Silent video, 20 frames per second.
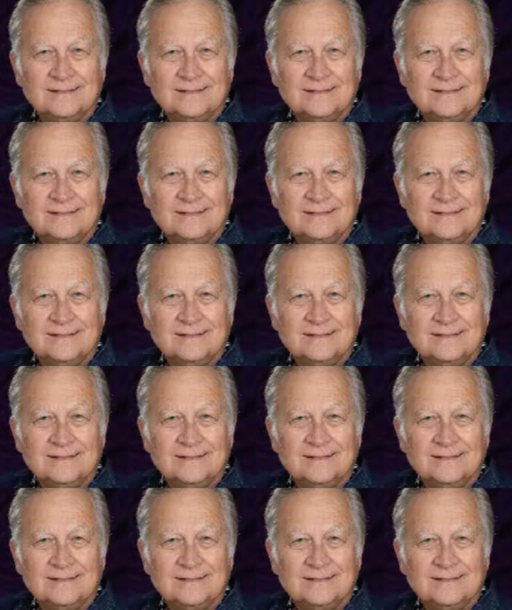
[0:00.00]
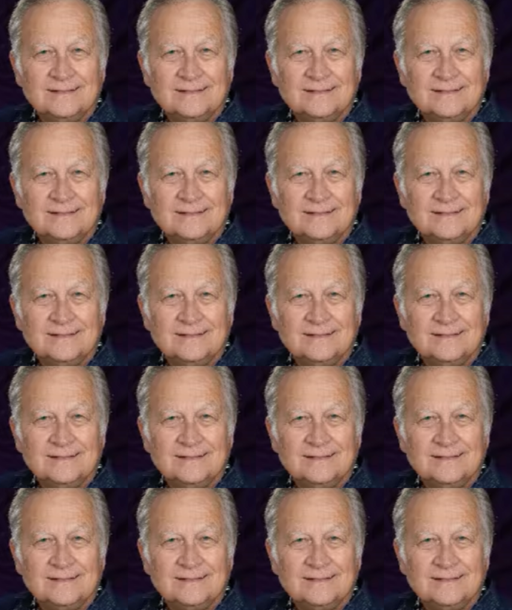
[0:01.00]

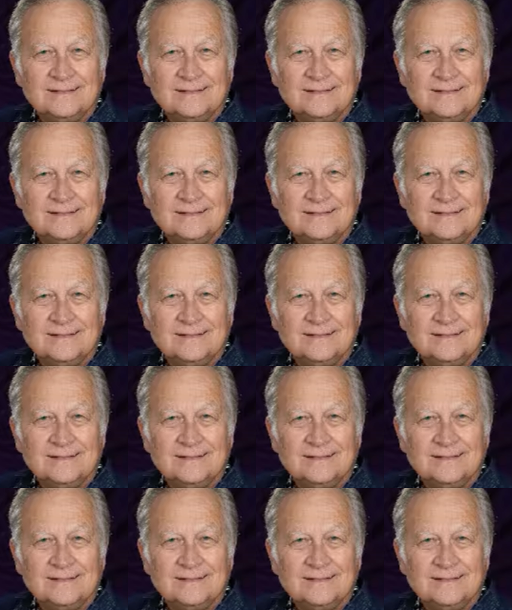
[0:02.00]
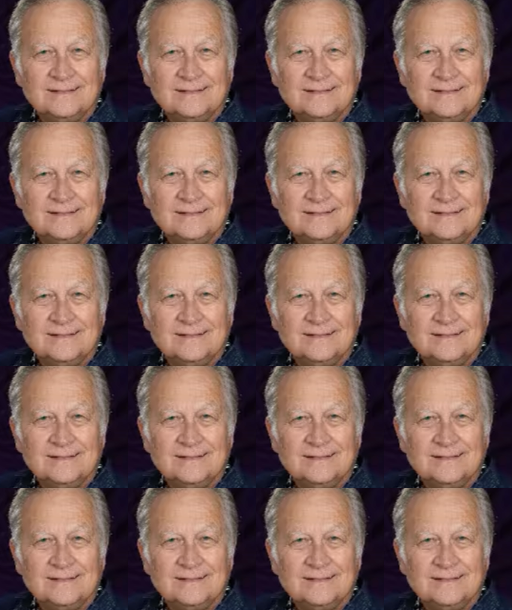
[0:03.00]

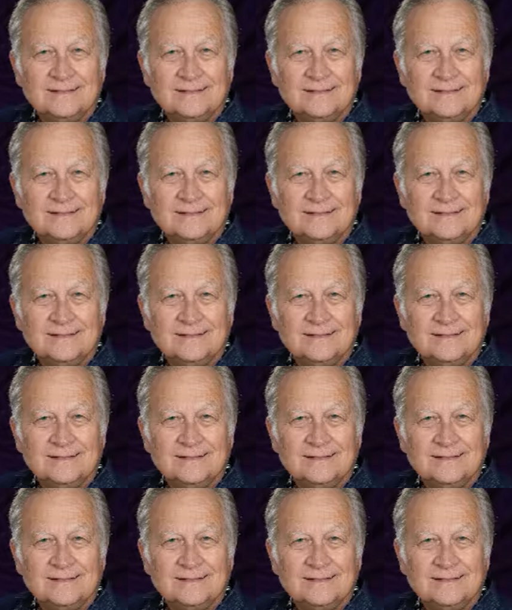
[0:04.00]
The face doesn't move, so there is nothing to read.